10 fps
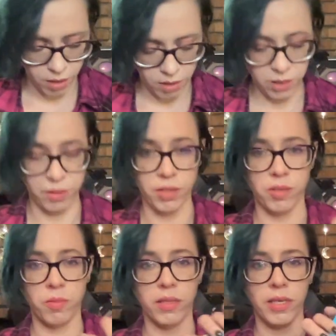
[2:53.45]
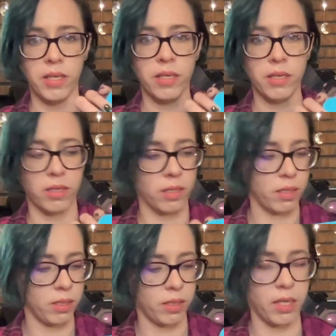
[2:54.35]
So here's what they
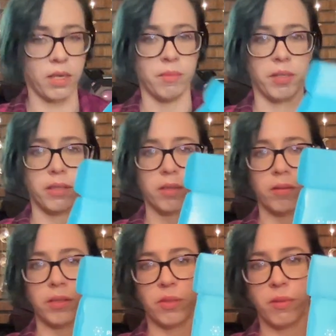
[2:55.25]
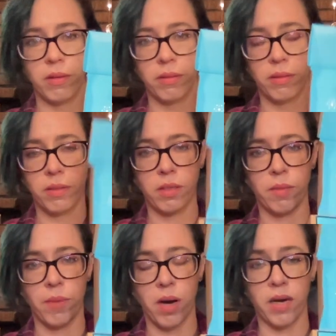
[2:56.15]
come in their little
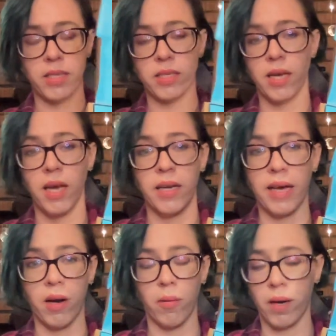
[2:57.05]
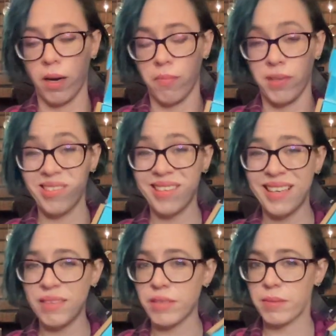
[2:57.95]
box. Now, these are
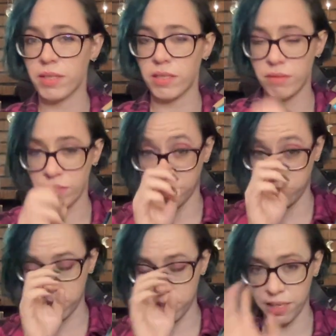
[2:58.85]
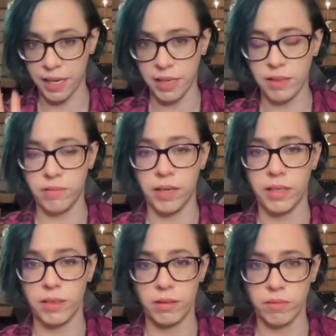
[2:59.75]
kind of expensive. I will say
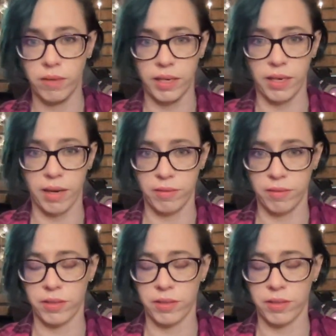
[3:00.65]
right out of